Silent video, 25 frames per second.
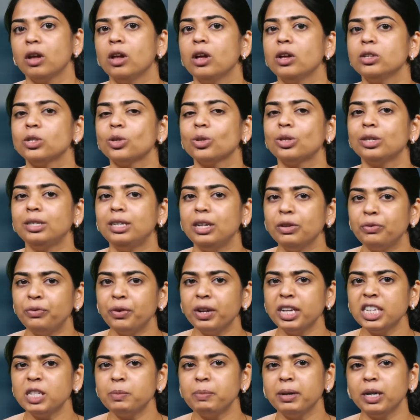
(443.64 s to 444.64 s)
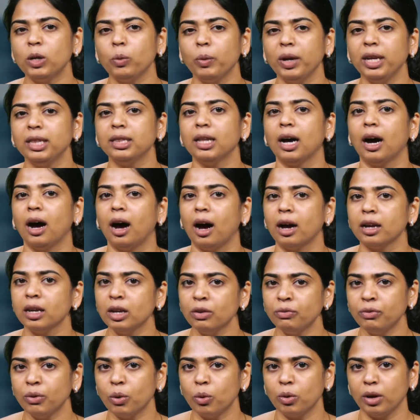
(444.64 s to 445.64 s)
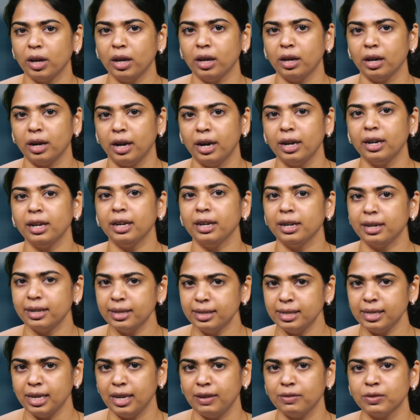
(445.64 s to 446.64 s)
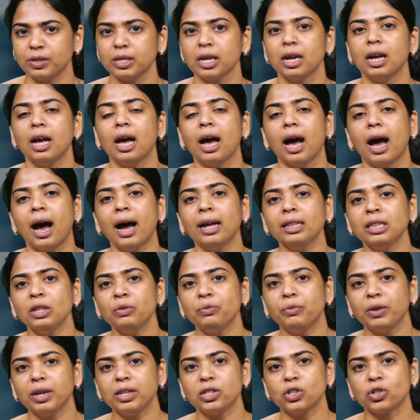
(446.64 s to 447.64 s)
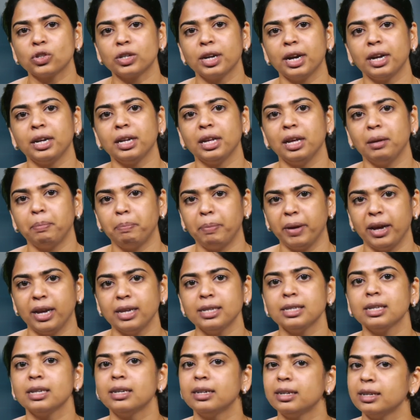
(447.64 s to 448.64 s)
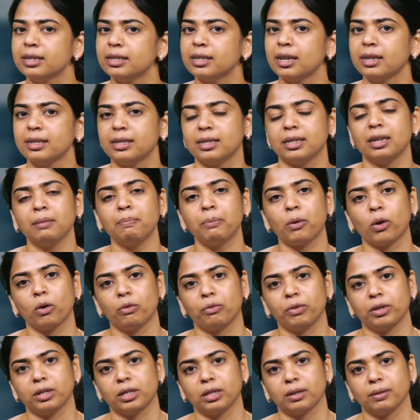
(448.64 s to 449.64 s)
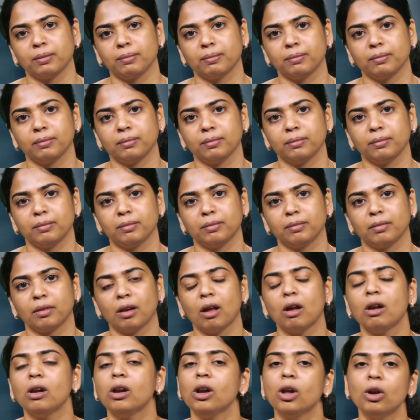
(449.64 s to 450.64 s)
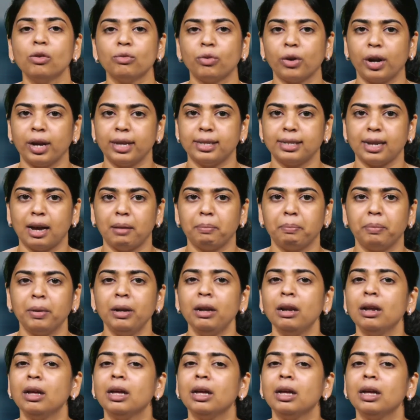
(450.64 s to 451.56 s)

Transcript: So the difference between the higher floating rate he receives and the fixed rate he pays results in a profit. For example,